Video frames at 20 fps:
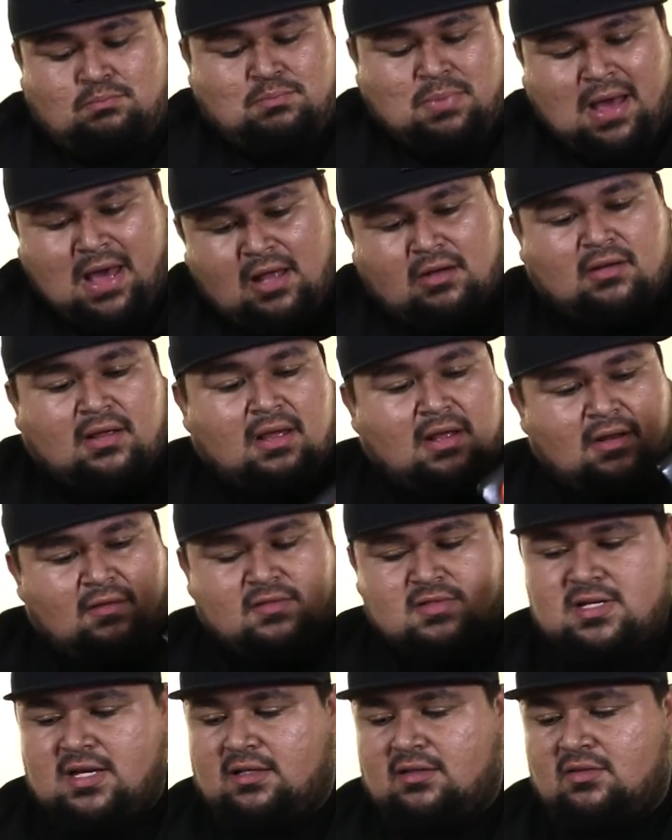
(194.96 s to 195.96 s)
bat, I can't
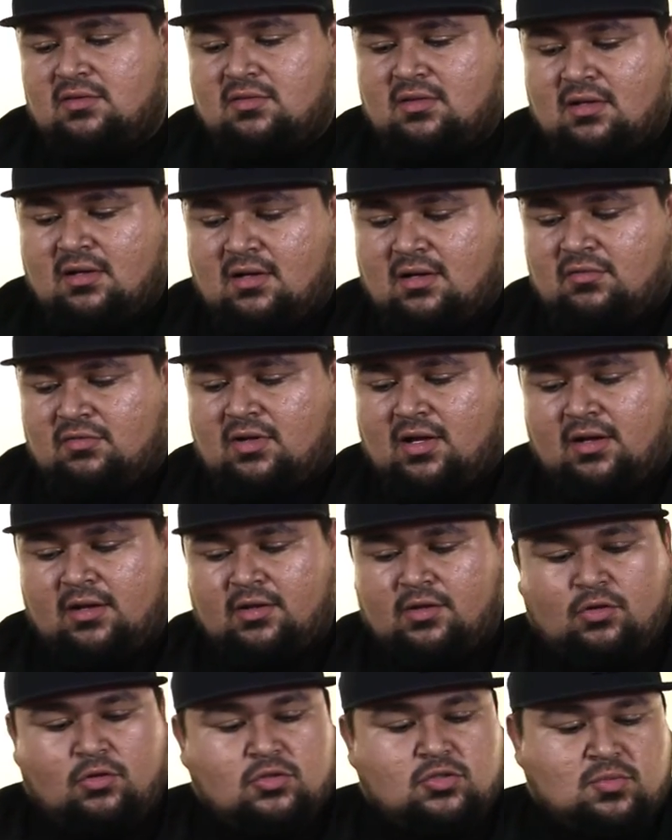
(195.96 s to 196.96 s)
even take this thing off. It's got a
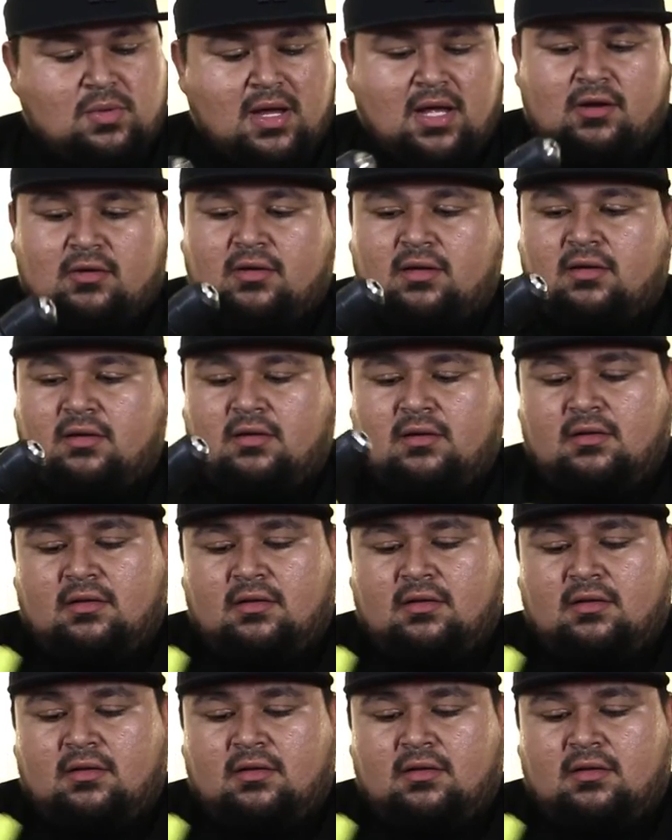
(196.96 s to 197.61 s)
huge battery.